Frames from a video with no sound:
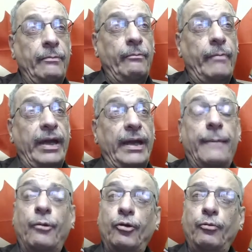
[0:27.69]
But I'm
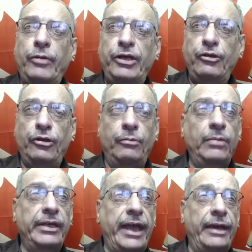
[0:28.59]
going to redo them
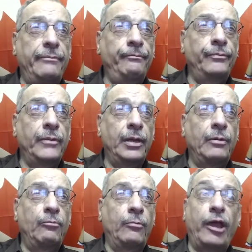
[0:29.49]
again.
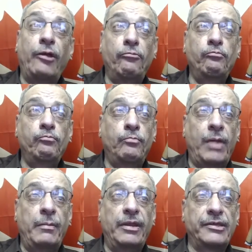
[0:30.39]
May,
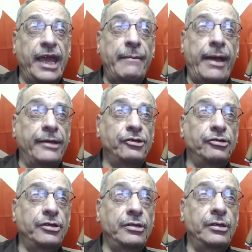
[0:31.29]
maybe the same
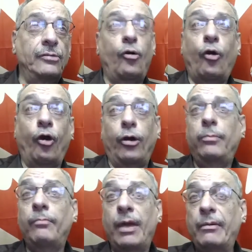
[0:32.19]
answers or
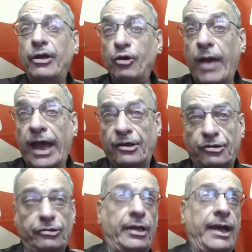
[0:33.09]
maybe new answers.
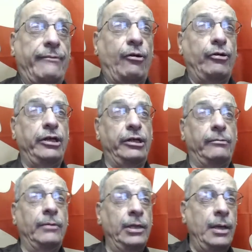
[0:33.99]
I have no idea.
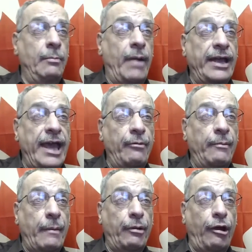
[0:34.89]
I can't
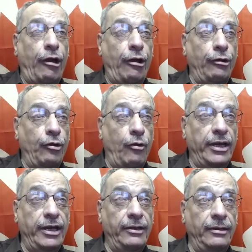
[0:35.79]
remember how long ago I
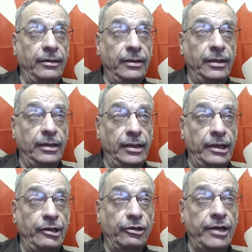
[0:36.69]
did
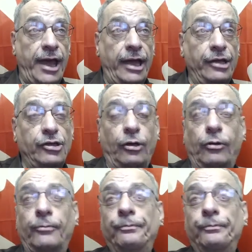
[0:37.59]
either tag, so